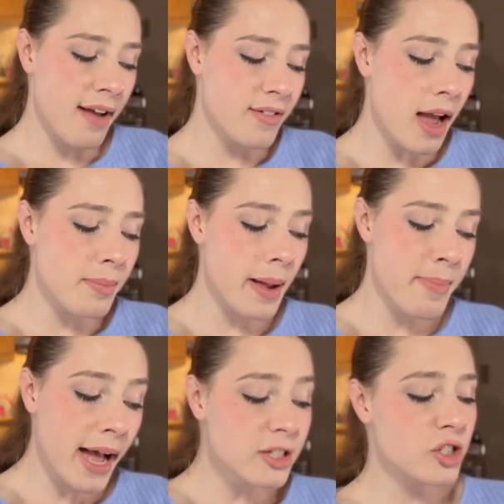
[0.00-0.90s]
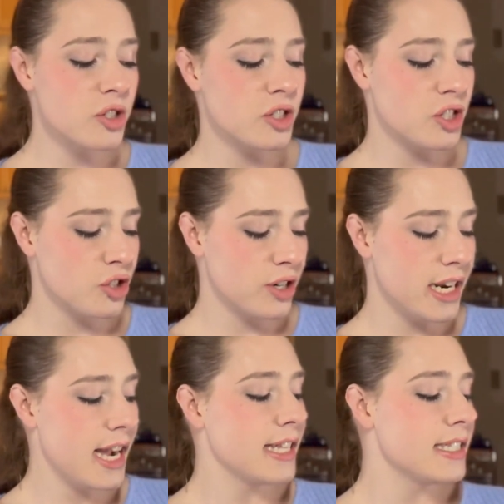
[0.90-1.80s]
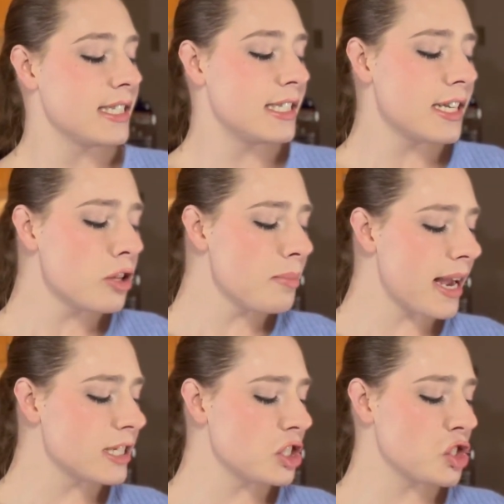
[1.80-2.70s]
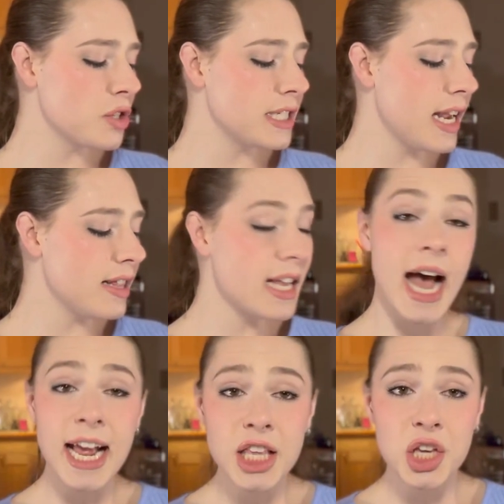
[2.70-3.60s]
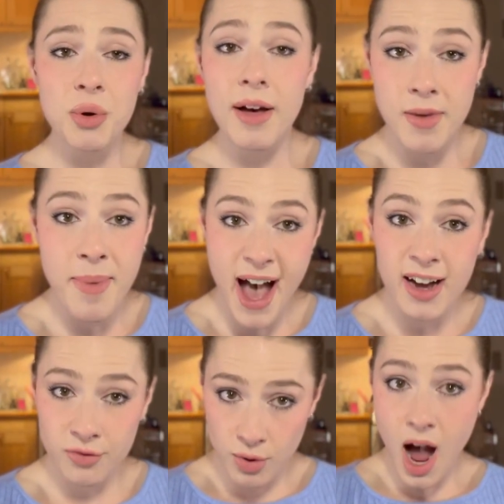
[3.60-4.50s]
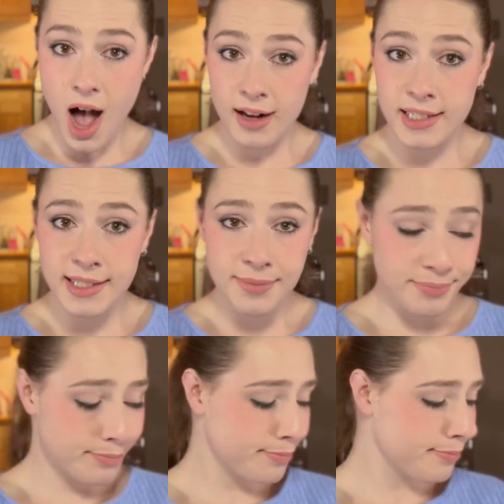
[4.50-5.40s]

I've got my bachelor's degree and still managed to retain the IQ of a bag of rocks.